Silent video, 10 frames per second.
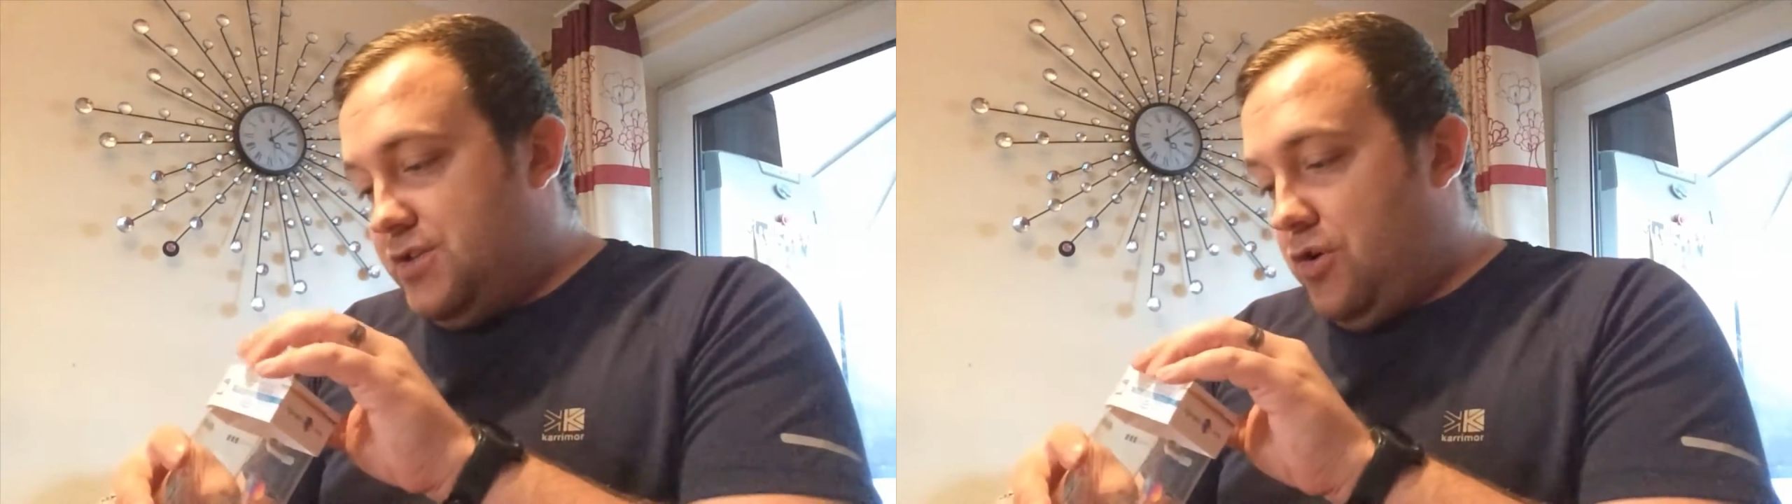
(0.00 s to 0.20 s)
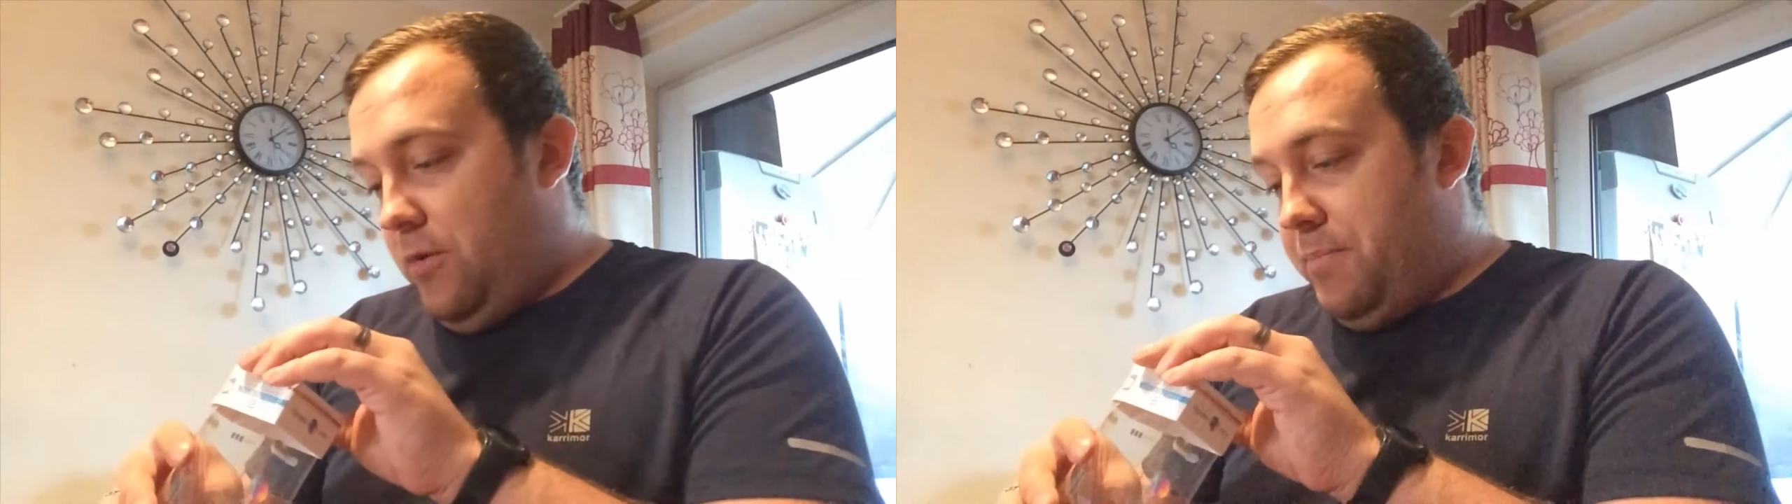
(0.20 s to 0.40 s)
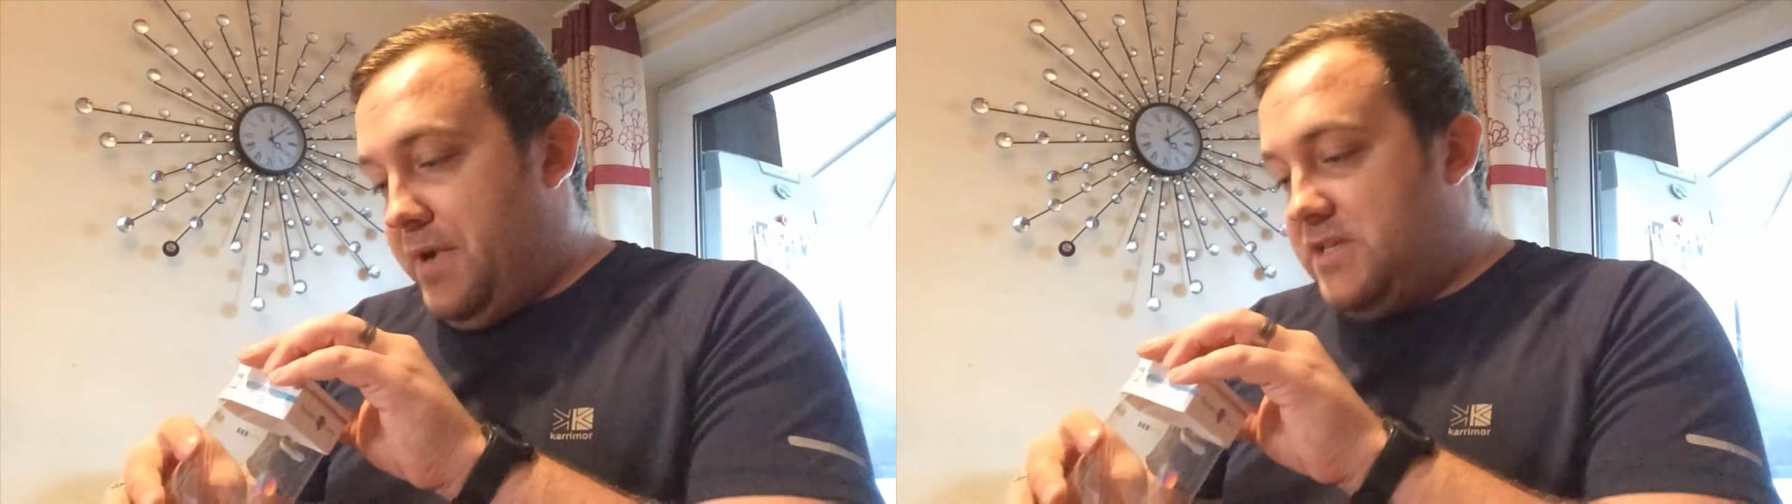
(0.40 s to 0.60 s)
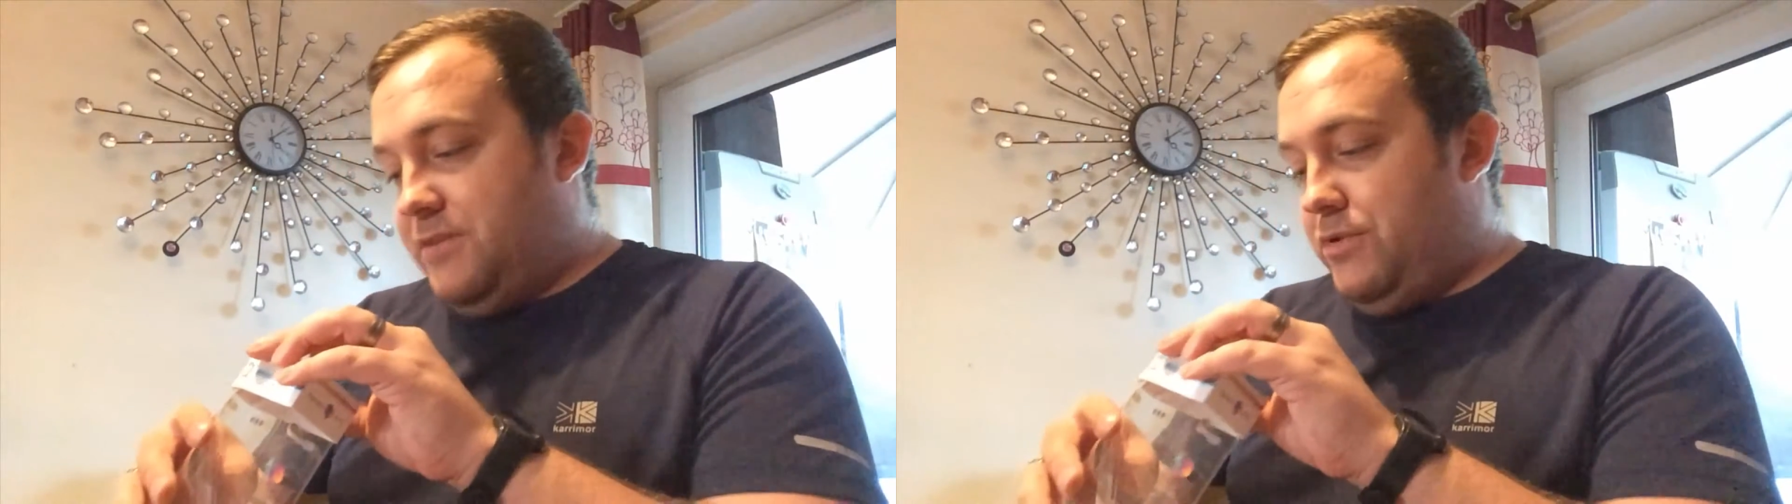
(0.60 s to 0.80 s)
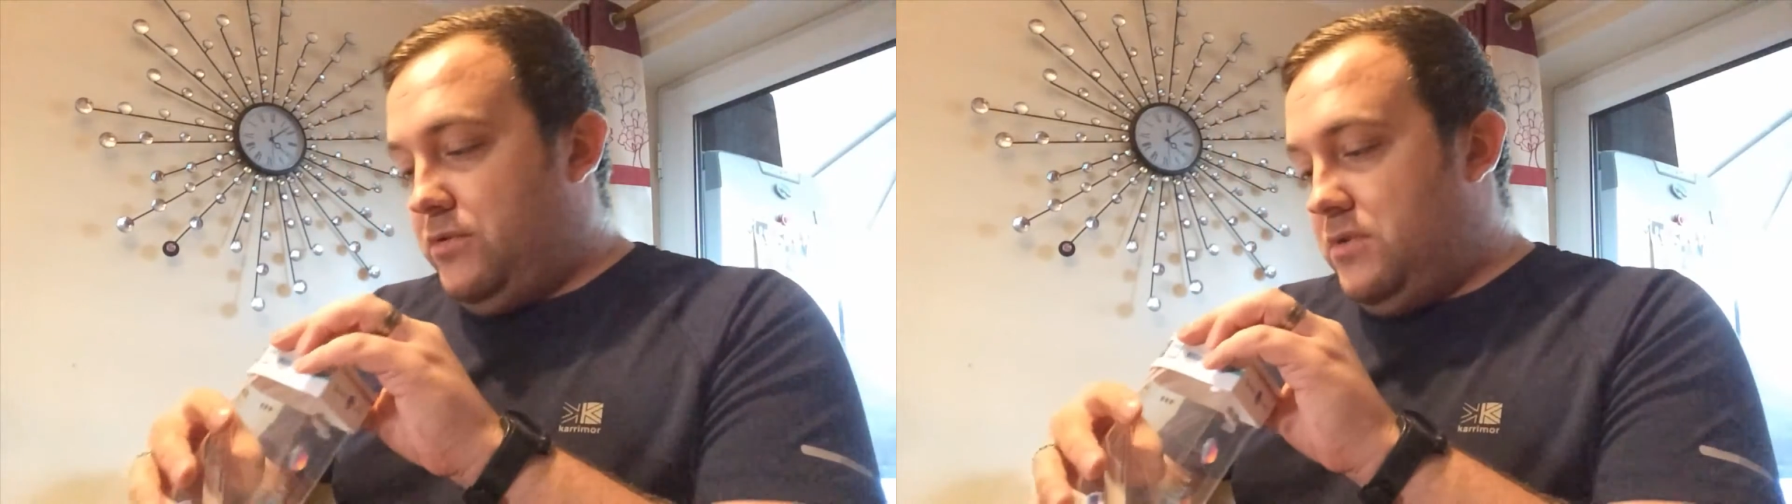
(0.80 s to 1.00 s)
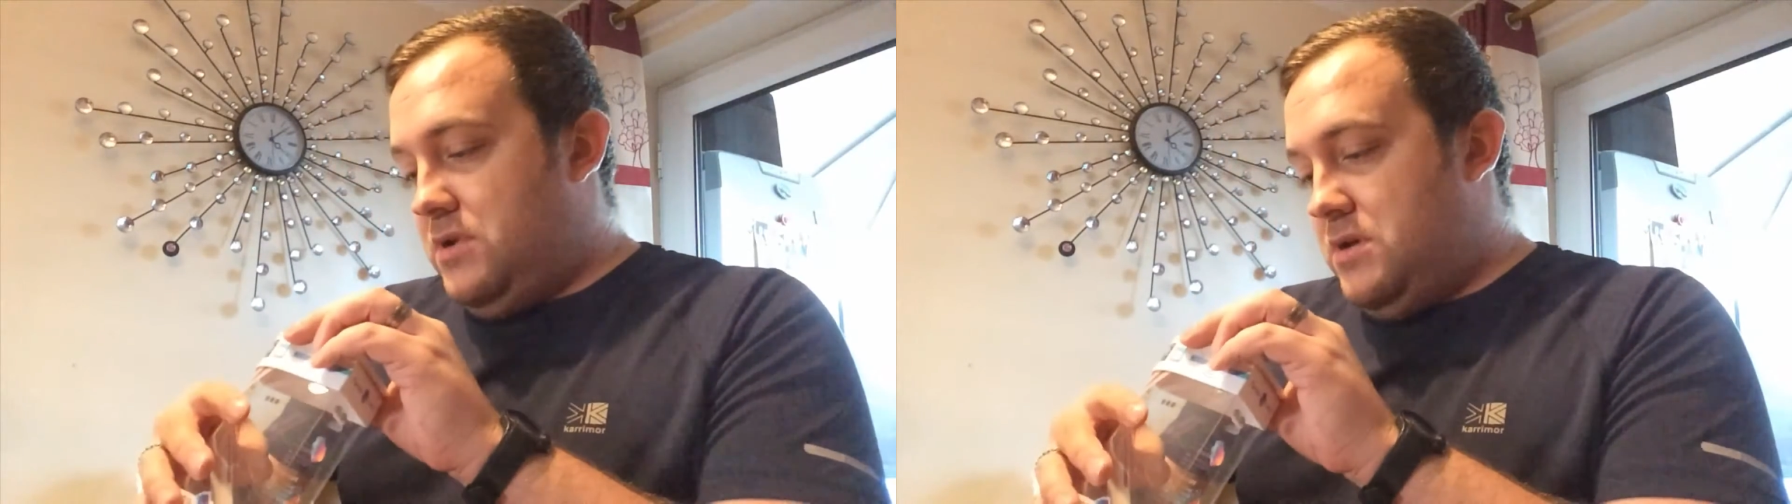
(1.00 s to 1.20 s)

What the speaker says: compatible